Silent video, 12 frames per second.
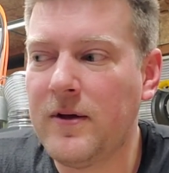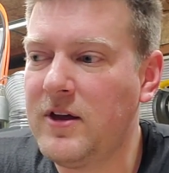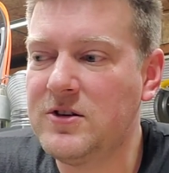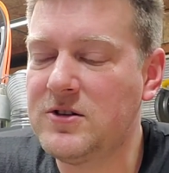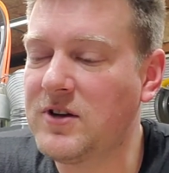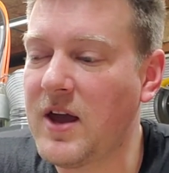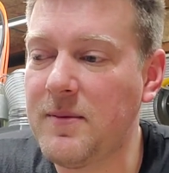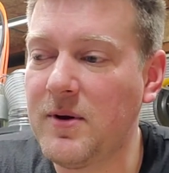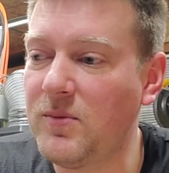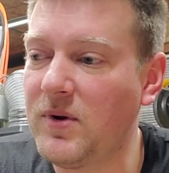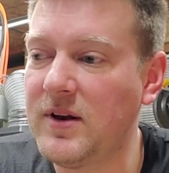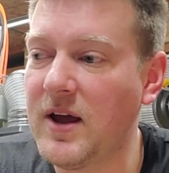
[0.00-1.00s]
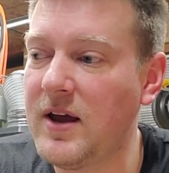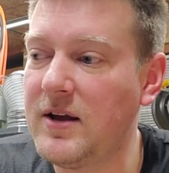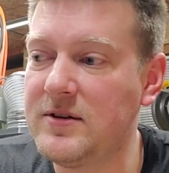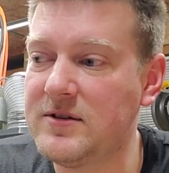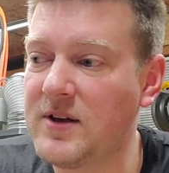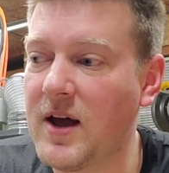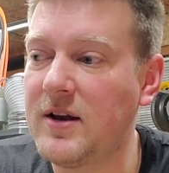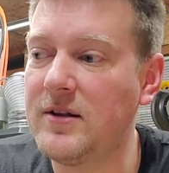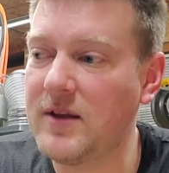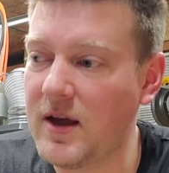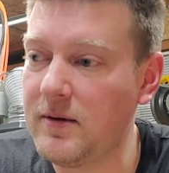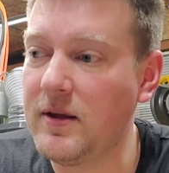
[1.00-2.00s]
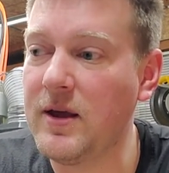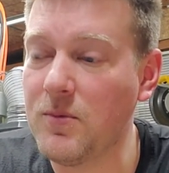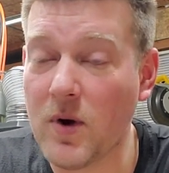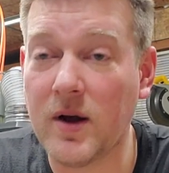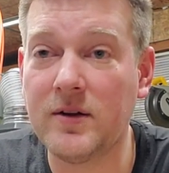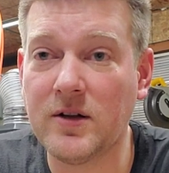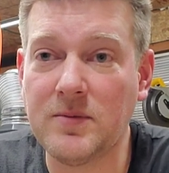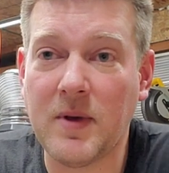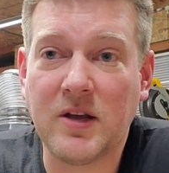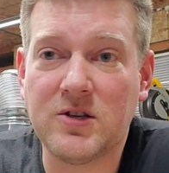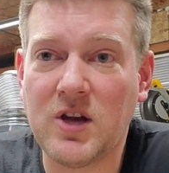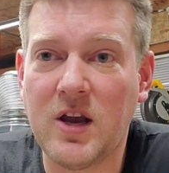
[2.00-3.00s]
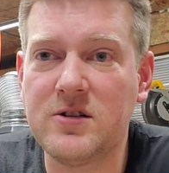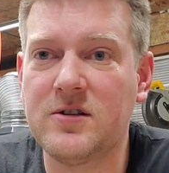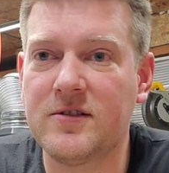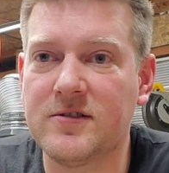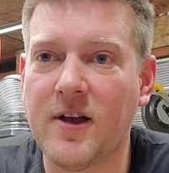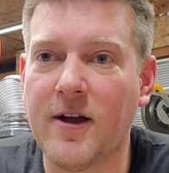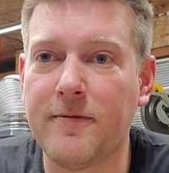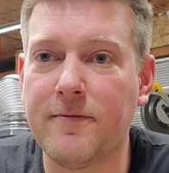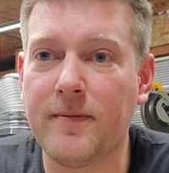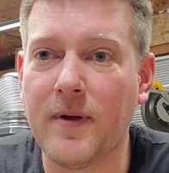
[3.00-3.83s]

he just came in one day and decided that he wanted to make a change in his life